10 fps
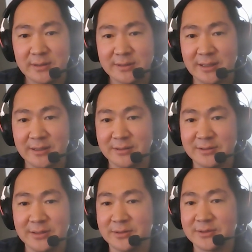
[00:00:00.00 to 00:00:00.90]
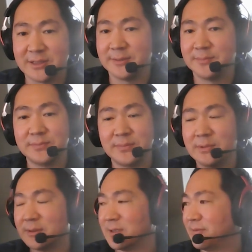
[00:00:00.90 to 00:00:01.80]
It's like there's
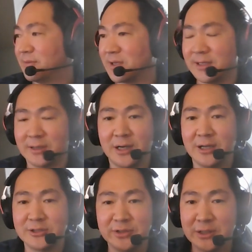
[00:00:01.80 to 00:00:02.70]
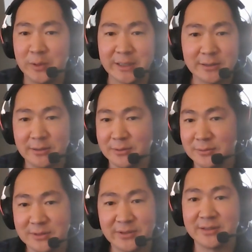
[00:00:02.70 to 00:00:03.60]
I forget, 100 UN
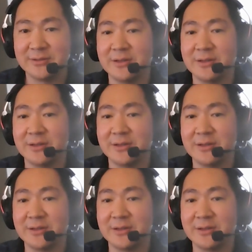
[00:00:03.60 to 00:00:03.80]
goals, right?